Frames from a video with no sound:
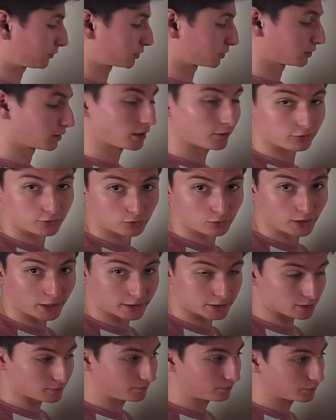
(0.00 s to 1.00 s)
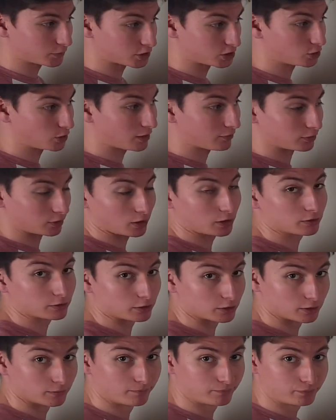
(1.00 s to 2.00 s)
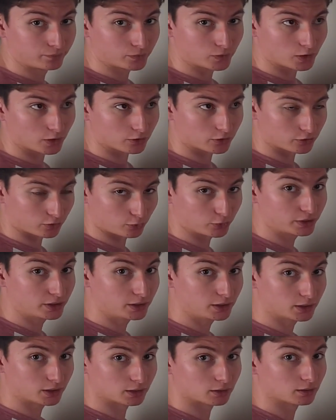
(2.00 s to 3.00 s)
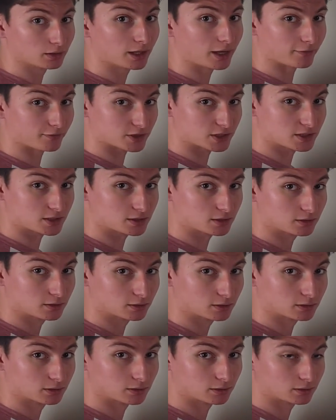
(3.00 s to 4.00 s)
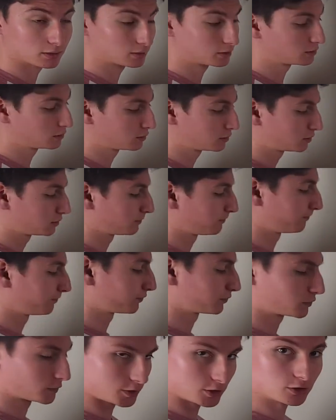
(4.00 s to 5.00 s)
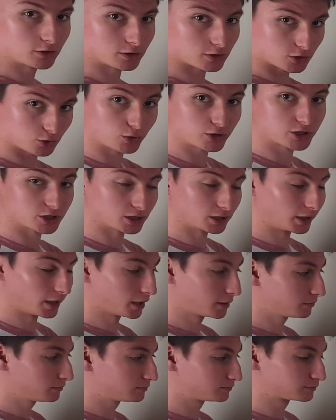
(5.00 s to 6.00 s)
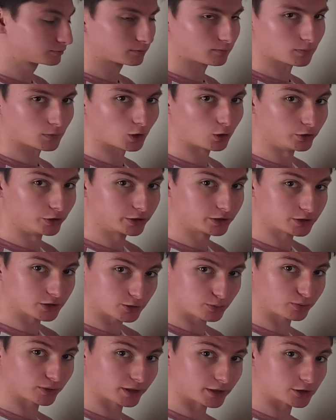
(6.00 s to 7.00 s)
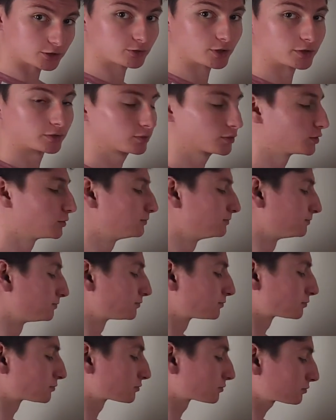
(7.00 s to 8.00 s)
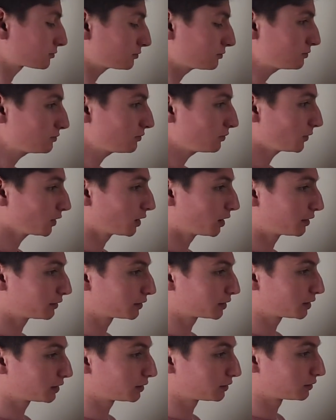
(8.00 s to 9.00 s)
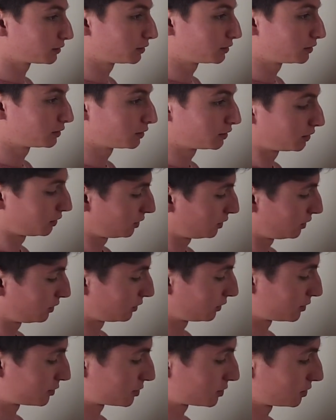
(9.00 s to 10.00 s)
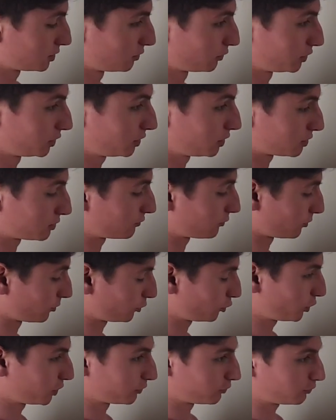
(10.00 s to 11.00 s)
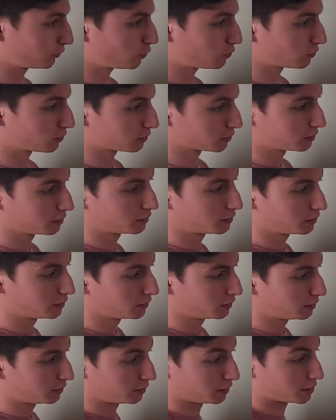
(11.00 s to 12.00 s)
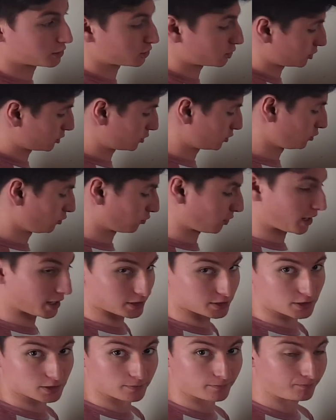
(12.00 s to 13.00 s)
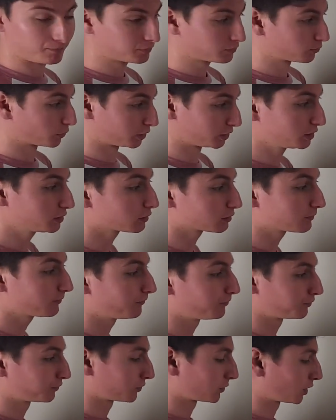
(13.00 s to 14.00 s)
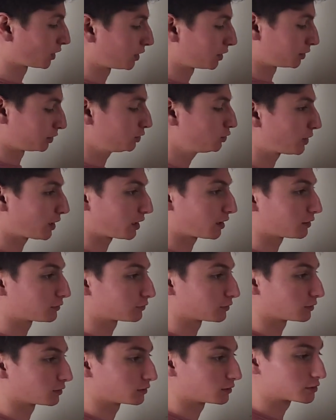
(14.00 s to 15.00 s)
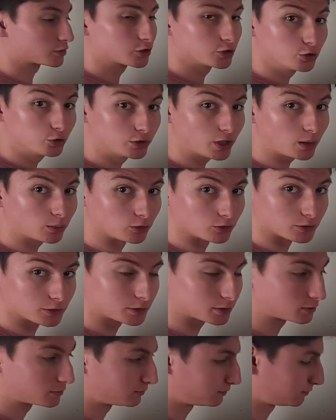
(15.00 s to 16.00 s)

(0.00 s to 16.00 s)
left, right. So you have another 3 lefts. So you can switch it again, or you can just play it straight through. And then, let's see, when you get from 3 to 4, it's just 2 rights. But here, you have 2 doubles.